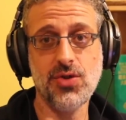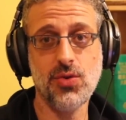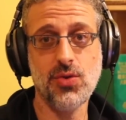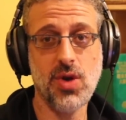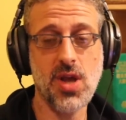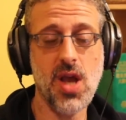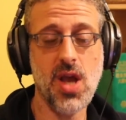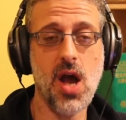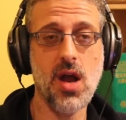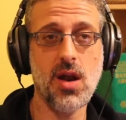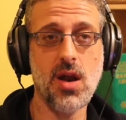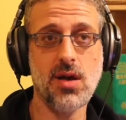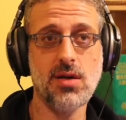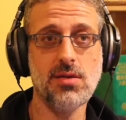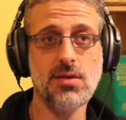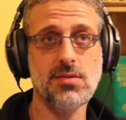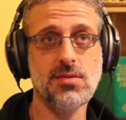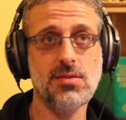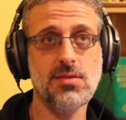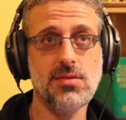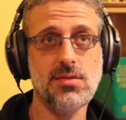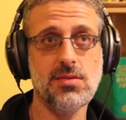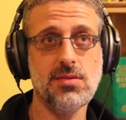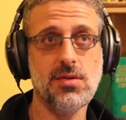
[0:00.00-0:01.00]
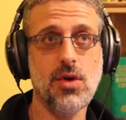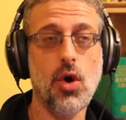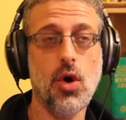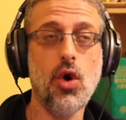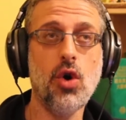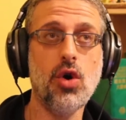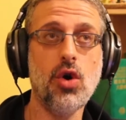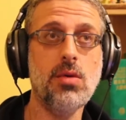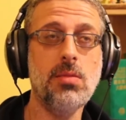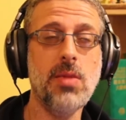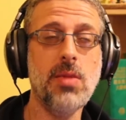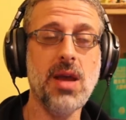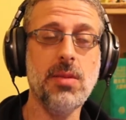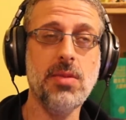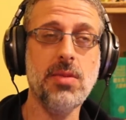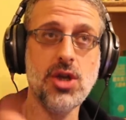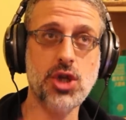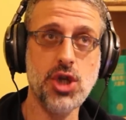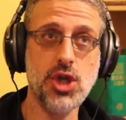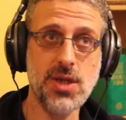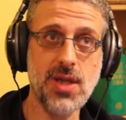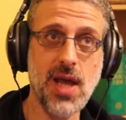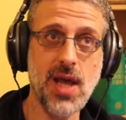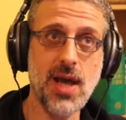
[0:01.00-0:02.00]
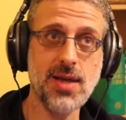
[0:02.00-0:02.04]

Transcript: to Lyanna or maybe she dies